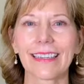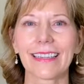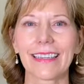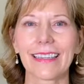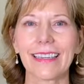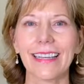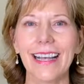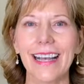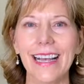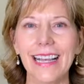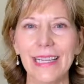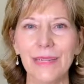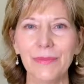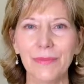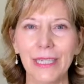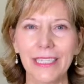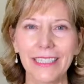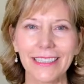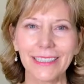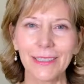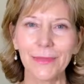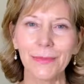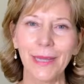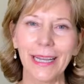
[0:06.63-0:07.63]
Hi, I'm
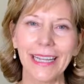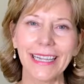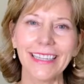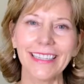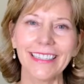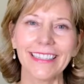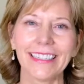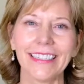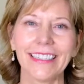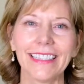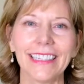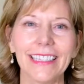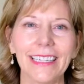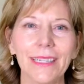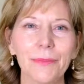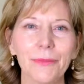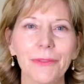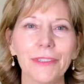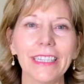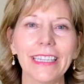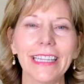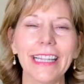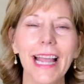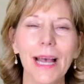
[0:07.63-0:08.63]
Dr. Michael, and I'm
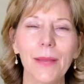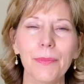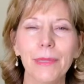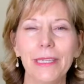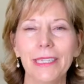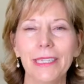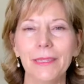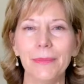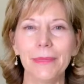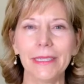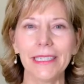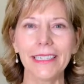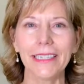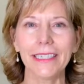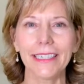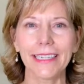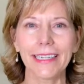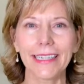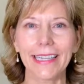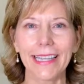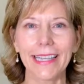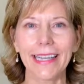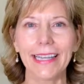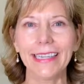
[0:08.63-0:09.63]
really happy to be here
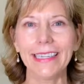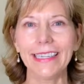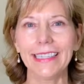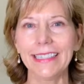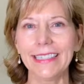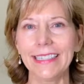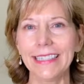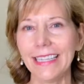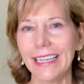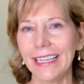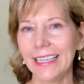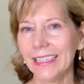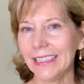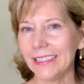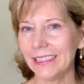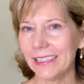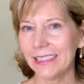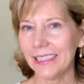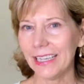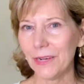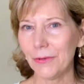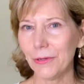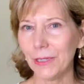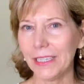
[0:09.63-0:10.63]
again. And
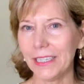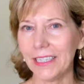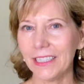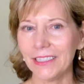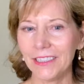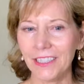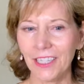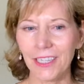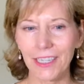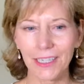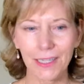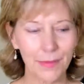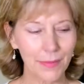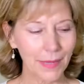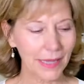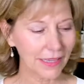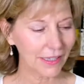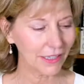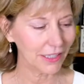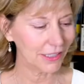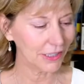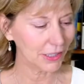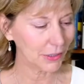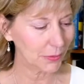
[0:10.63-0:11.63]
today we're going to talk about
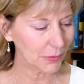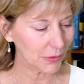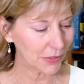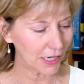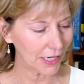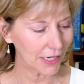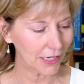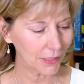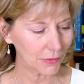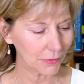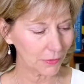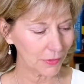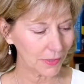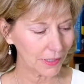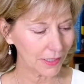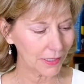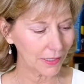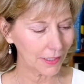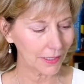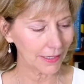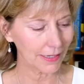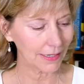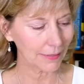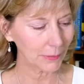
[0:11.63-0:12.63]
a new product
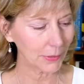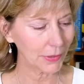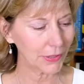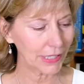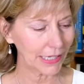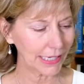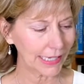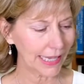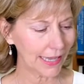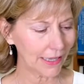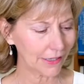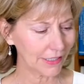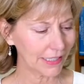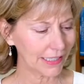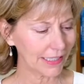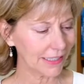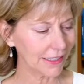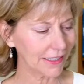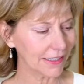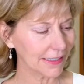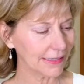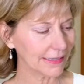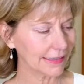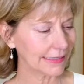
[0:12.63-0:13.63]
we're putting out here.
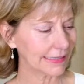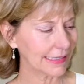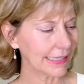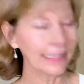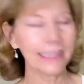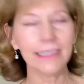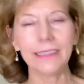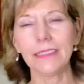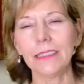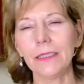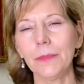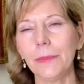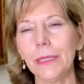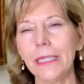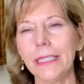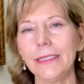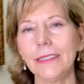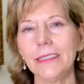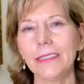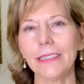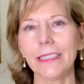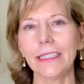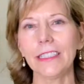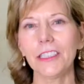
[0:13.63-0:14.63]
It's the Histamine
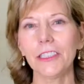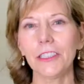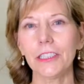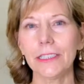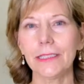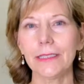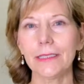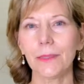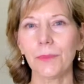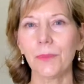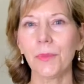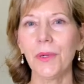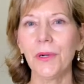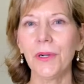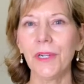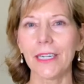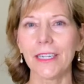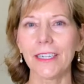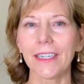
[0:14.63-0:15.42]
Synergy Support.